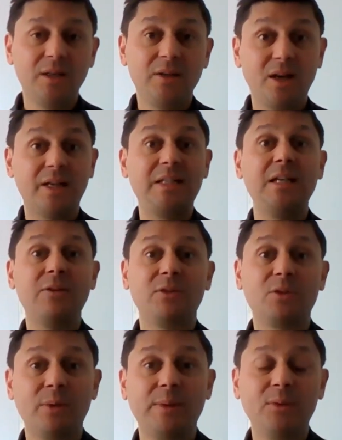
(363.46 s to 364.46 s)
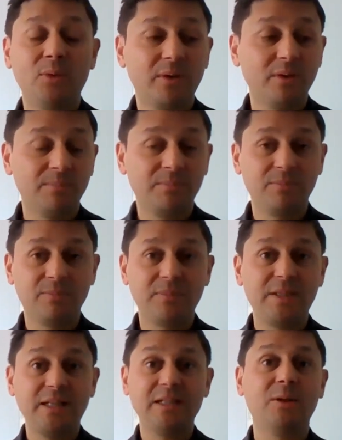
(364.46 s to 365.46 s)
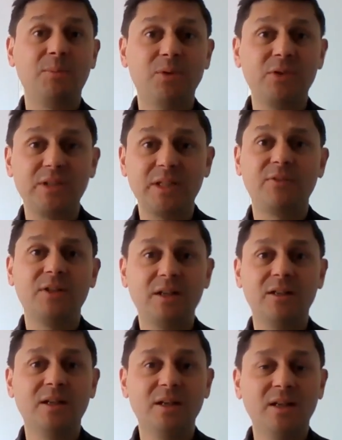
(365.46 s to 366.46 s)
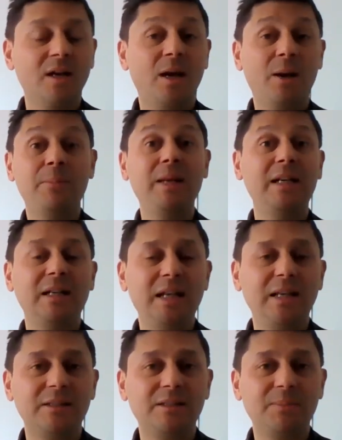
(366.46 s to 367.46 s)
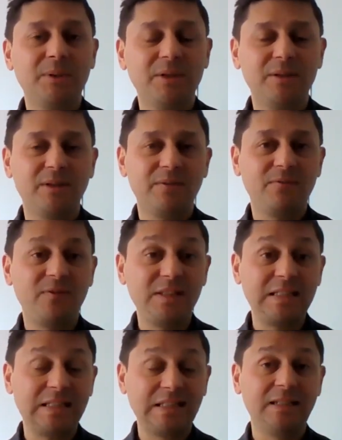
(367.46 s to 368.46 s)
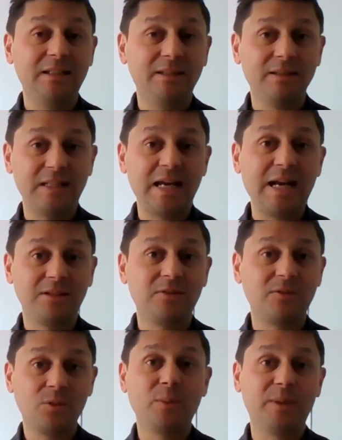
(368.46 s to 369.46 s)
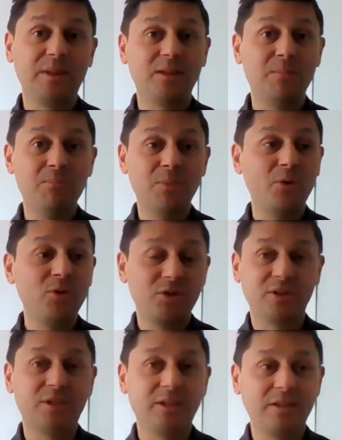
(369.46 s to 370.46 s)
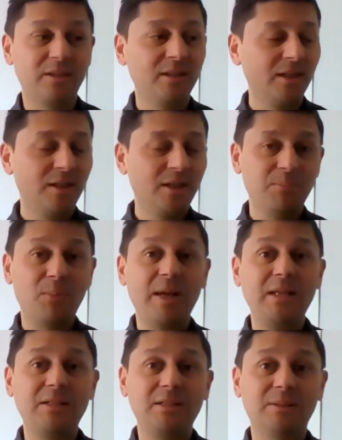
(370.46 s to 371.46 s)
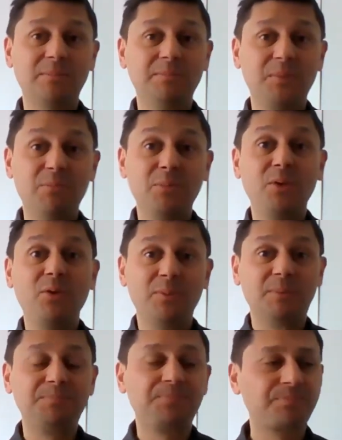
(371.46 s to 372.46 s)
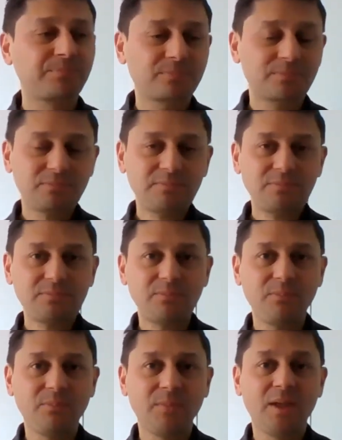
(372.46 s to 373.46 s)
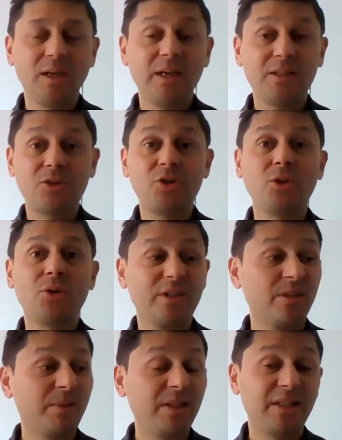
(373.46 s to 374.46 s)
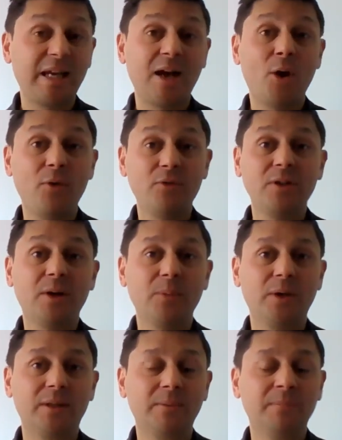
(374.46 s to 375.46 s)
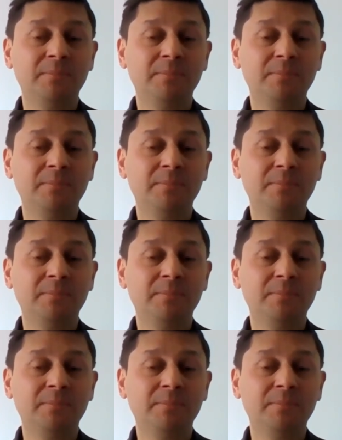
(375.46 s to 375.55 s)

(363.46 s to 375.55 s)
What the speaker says: the idea of swimming or the getting out of the pool and saying, I've done a million lengths, but physically, the act of swimming, the motion, the momentum, the movement, it's a chore, it's something to get over and done with.